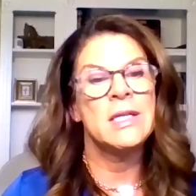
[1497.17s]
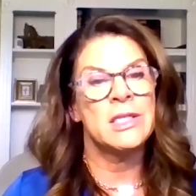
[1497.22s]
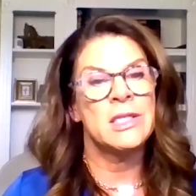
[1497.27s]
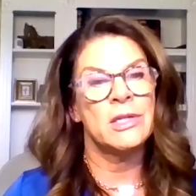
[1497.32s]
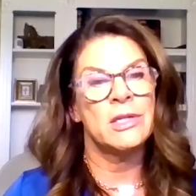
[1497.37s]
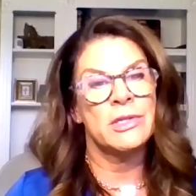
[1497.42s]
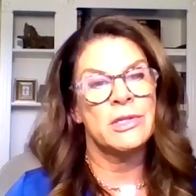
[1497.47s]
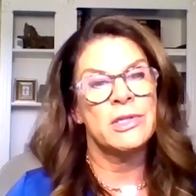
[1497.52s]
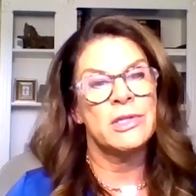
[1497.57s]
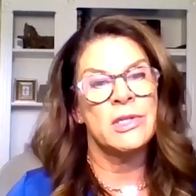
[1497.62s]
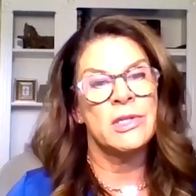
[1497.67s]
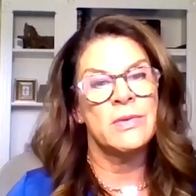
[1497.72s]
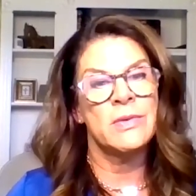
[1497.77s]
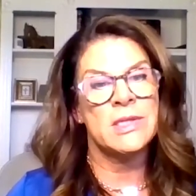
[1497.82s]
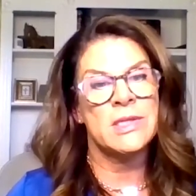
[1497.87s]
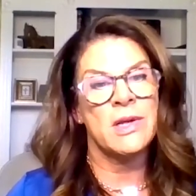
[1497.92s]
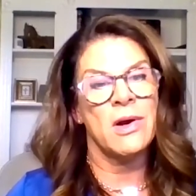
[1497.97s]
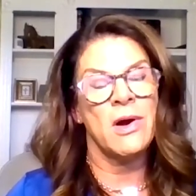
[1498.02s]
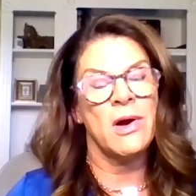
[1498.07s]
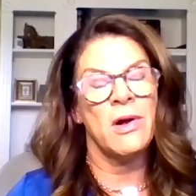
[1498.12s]
Tier two
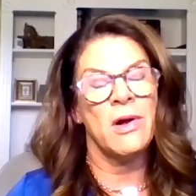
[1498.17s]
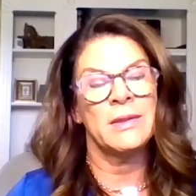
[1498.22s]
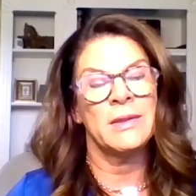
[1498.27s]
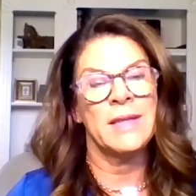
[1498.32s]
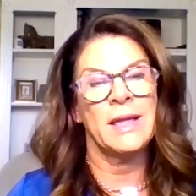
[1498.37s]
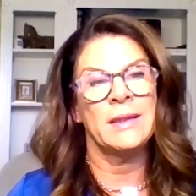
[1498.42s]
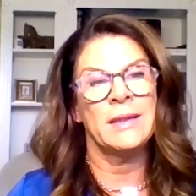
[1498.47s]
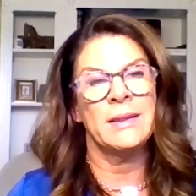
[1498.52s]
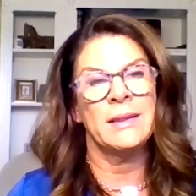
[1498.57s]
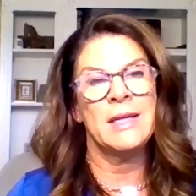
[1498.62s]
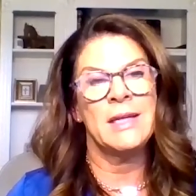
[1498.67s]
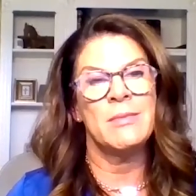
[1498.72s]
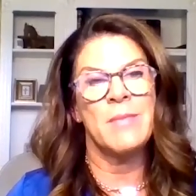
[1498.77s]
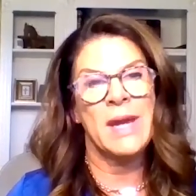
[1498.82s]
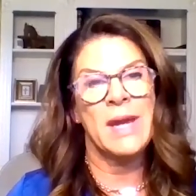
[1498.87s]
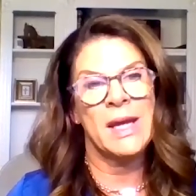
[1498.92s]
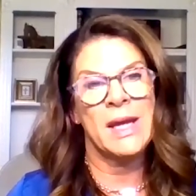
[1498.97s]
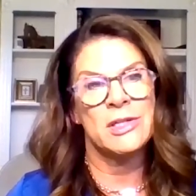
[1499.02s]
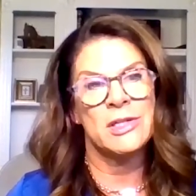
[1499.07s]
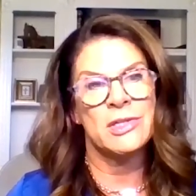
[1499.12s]
is called a lead
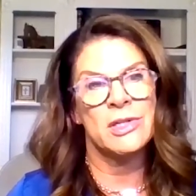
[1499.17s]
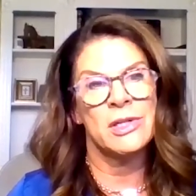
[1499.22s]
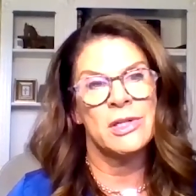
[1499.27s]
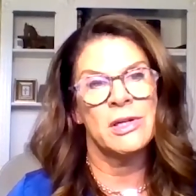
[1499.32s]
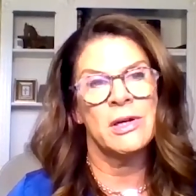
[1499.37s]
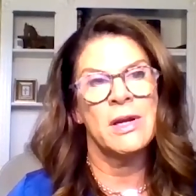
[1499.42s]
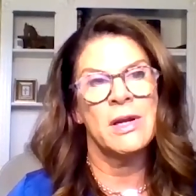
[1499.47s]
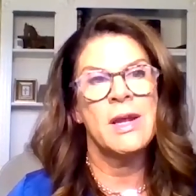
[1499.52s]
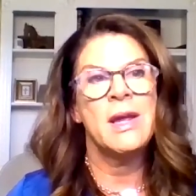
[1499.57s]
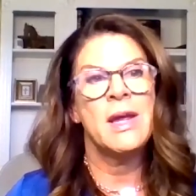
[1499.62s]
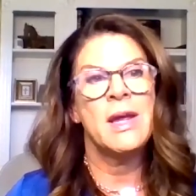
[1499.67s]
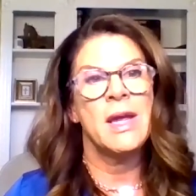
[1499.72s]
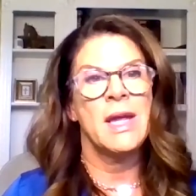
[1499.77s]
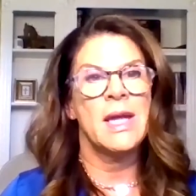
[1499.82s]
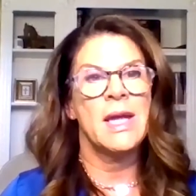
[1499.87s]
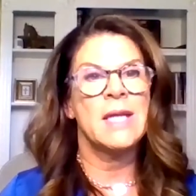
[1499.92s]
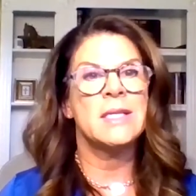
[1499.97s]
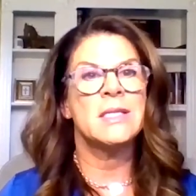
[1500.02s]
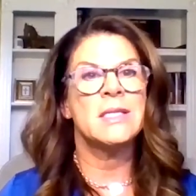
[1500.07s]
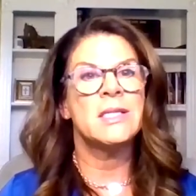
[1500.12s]
manager.
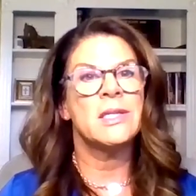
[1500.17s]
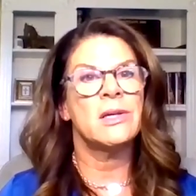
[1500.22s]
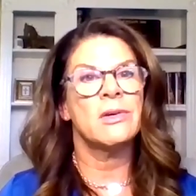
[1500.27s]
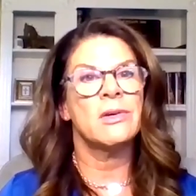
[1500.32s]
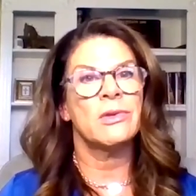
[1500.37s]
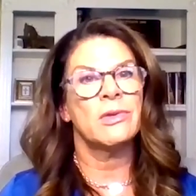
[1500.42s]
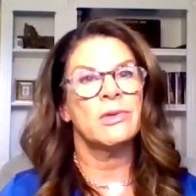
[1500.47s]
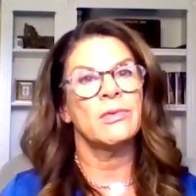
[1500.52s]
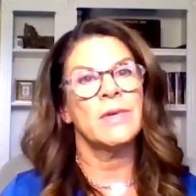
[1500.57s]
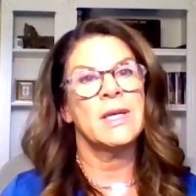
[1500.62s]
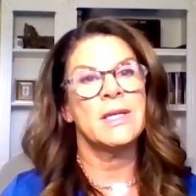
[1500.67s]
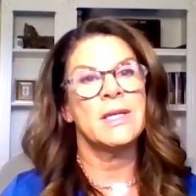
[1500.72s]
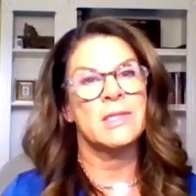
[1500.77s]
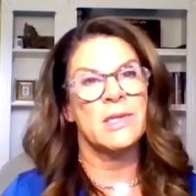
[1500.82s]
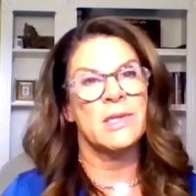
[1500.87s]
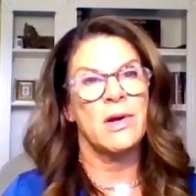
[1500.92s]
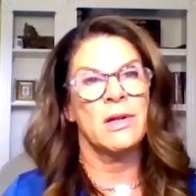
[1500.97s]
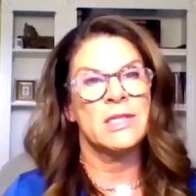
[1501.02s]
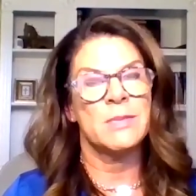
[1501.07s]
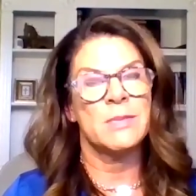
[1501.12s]
And tier three is
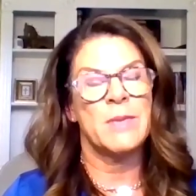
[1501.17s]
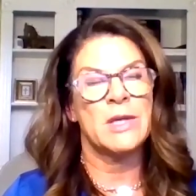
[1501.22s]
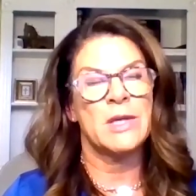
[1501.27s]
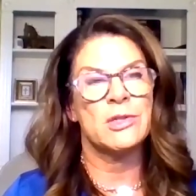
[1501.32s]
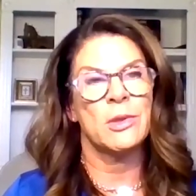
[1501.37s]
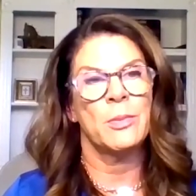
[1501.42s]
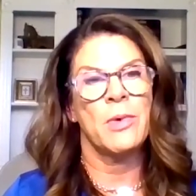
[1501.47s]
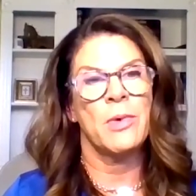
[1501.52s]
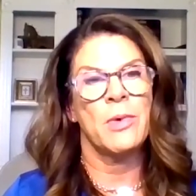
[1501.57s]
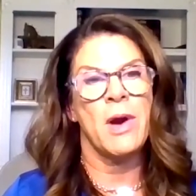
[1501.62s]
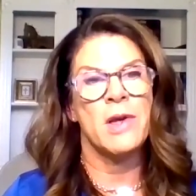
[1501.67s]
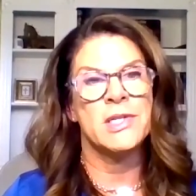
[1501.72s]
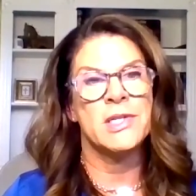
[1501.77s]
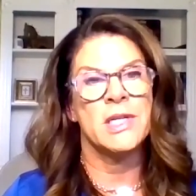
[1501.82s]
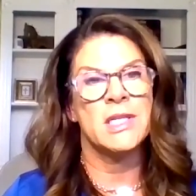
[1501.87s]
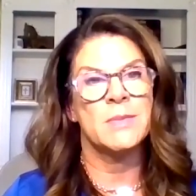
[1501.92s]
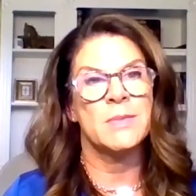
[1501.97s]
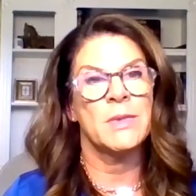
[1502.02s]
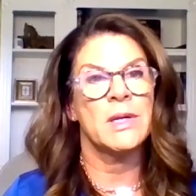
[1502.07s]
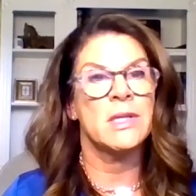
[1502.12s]
called special
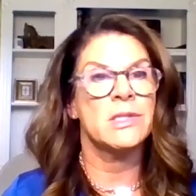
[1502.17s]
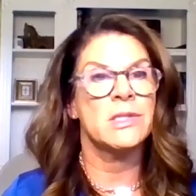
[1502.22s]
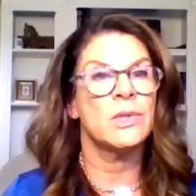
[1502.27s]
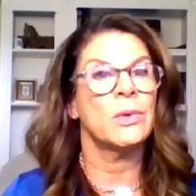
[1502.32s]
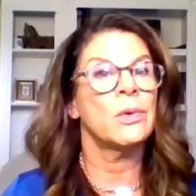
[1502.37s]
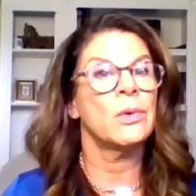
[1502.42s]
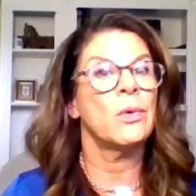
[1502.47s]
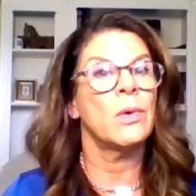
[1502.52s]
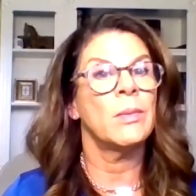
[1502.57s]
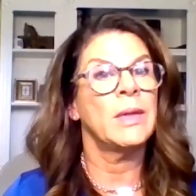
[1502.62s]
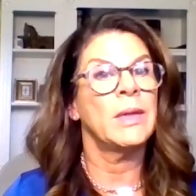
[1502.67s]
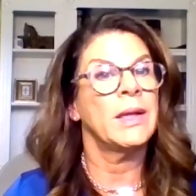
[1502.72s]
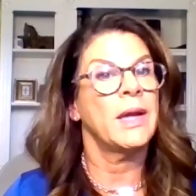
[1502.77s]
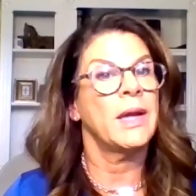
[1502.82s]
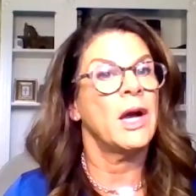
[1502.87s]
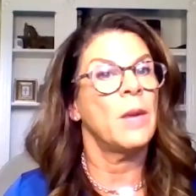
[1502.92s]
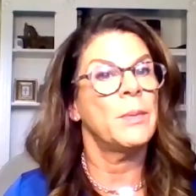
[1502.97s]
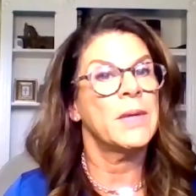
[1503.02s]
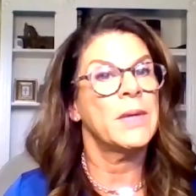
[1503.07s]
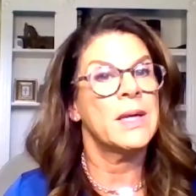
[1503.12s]
projects because they're normally
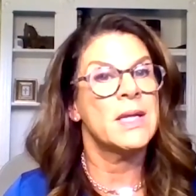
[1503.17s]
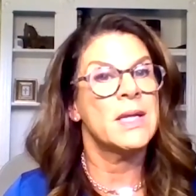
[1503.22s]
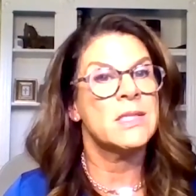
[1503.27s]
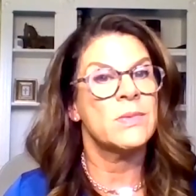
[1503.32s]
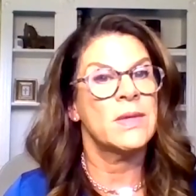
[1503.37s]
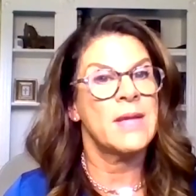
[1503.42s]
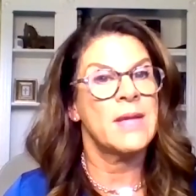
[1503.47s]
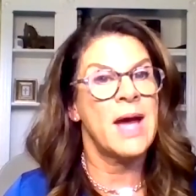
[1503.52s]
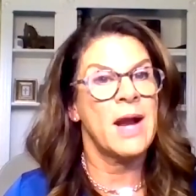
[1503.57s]
helping us with